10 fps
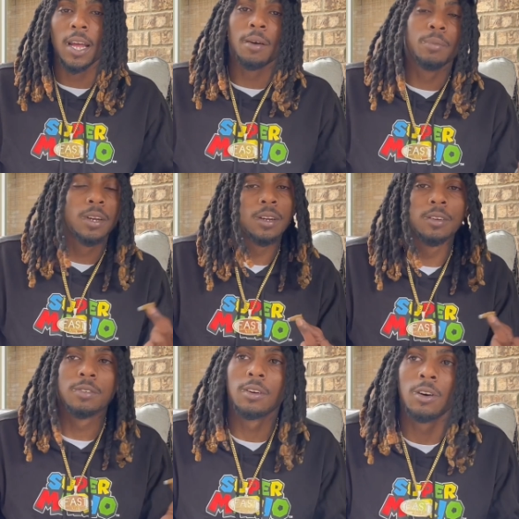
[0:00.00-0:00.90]
I've been
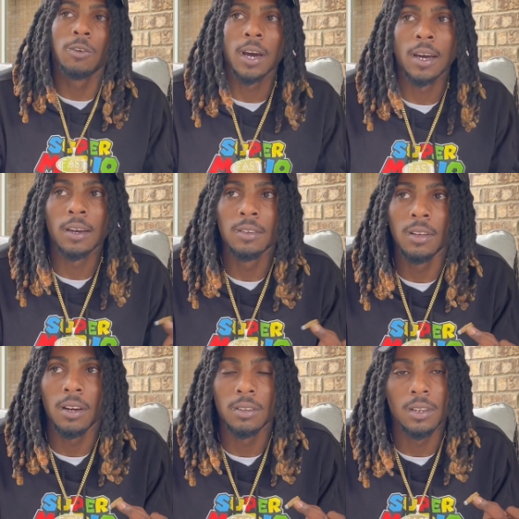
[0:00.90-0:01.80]
here for a while, it's you
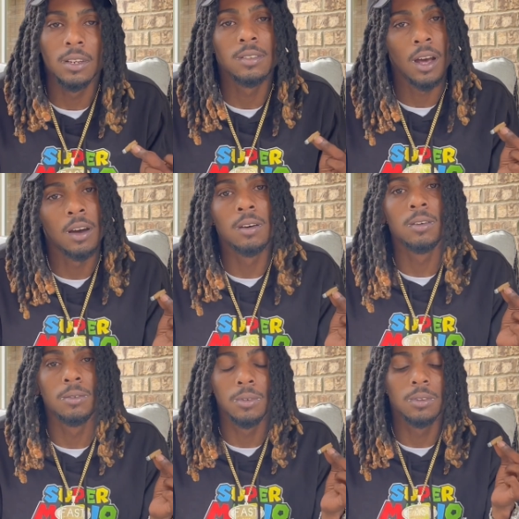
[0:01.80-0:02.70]
know, home. It's home, it's
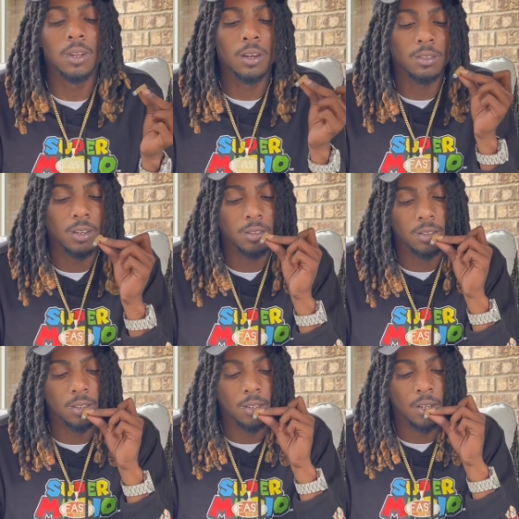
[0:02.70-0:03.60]
home, you know. Yeah. So
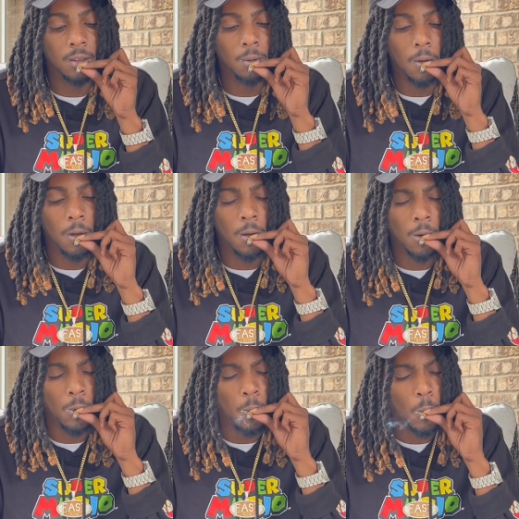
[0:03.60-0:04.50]
shit, that's
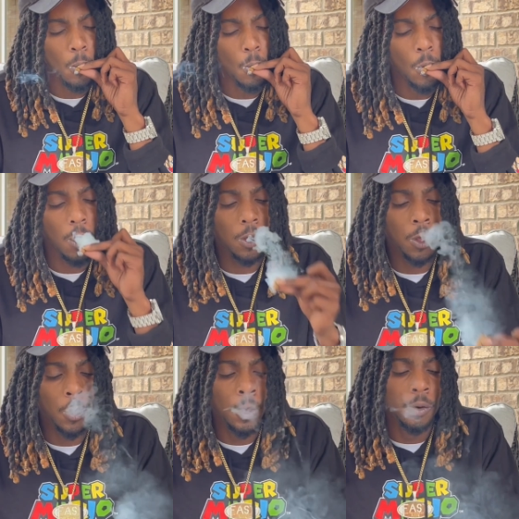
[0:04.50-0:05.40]
um,
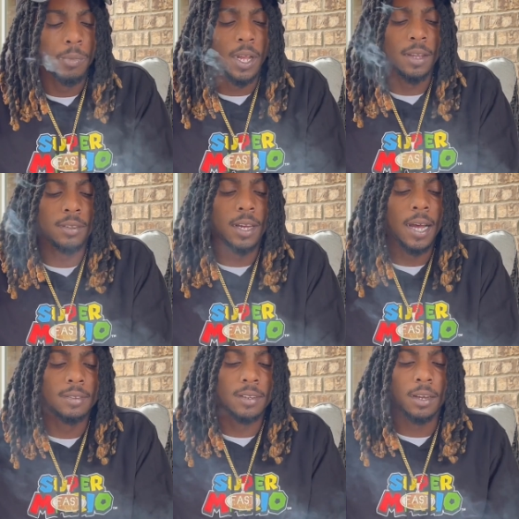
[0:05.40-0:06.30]
but I say
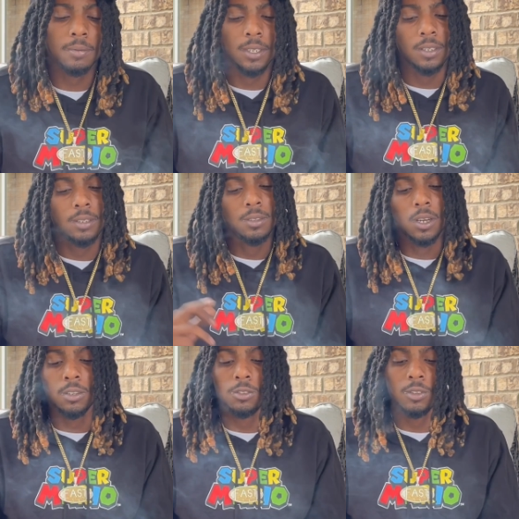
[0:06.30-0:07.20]
I tapped in, you
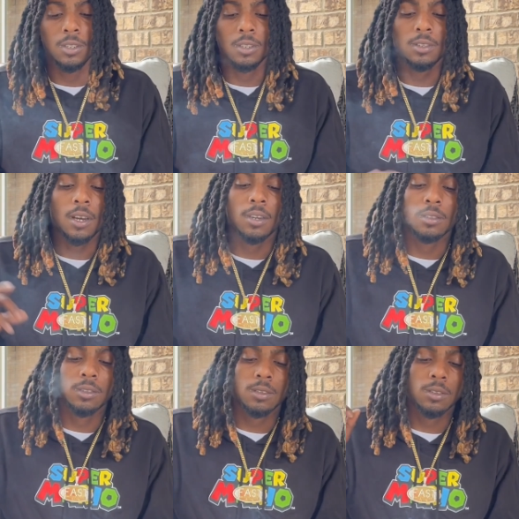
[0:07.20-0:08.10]
know, Trill
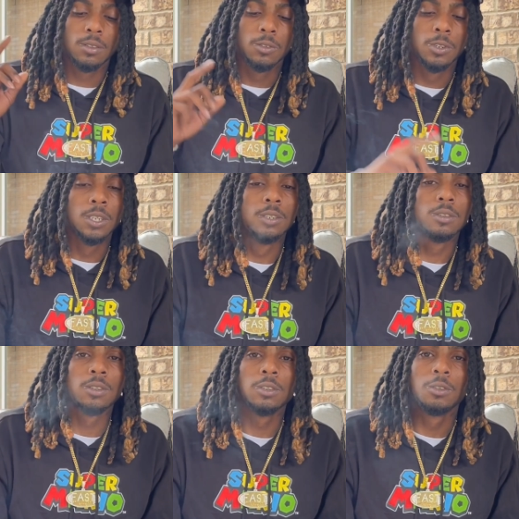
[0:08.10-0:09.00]
Talk, real
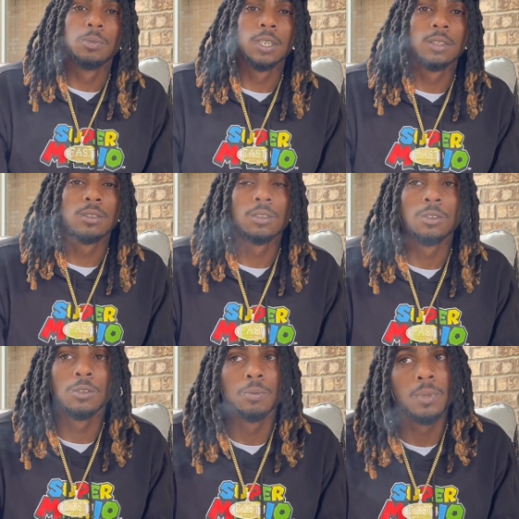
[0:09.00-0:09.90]
tune. Me and
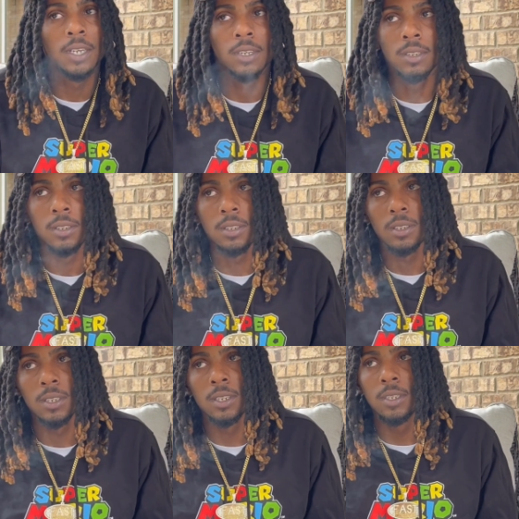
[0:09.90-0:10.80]
Tune met
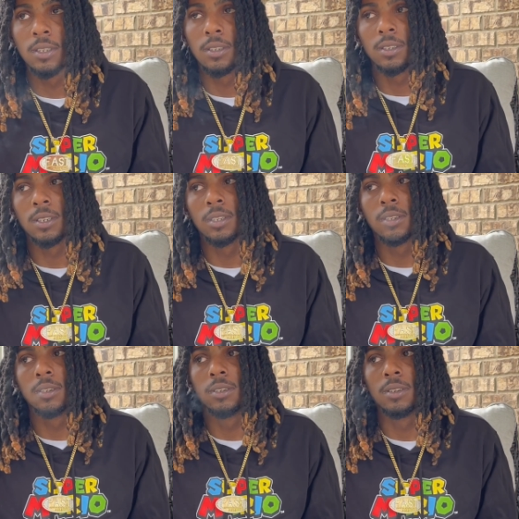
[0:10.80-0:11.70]
at at
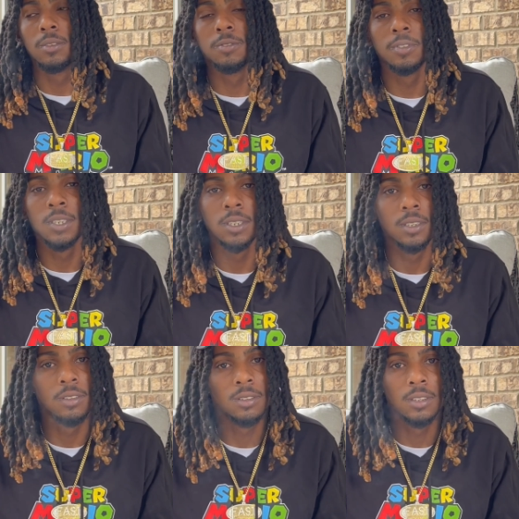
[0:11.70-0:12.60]
a event
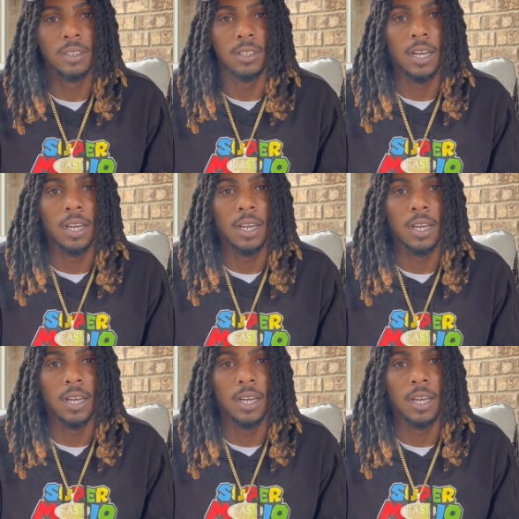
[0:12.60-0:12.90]
and shit.